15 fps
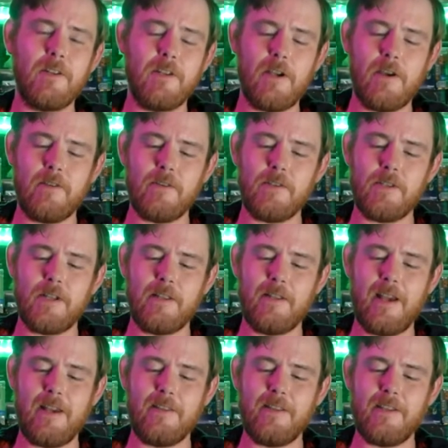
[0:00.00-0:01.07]
than the others in
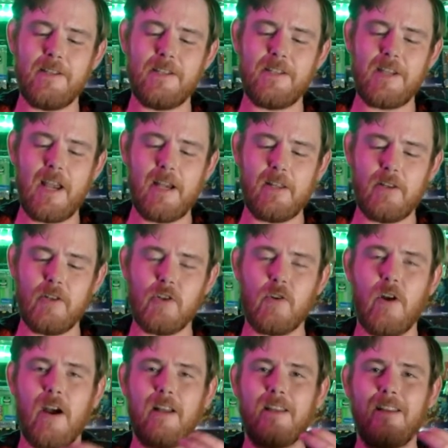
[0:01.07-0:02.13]
that the
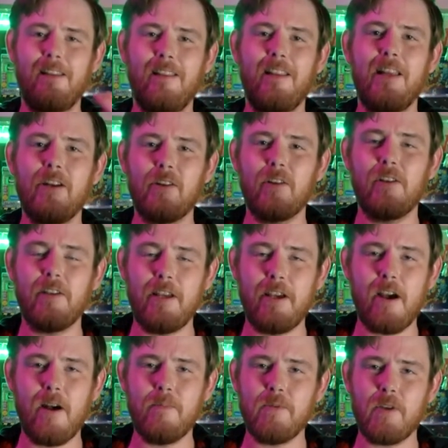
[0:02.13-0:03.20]
cyclotron literally
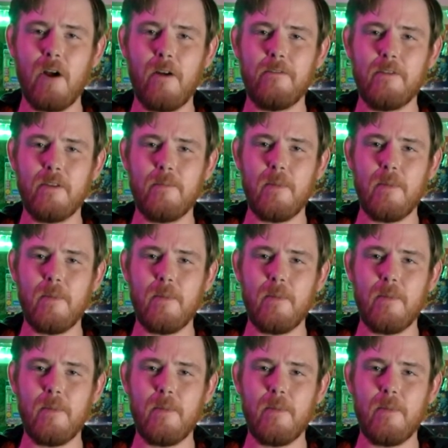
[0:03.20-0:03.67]
comes off of the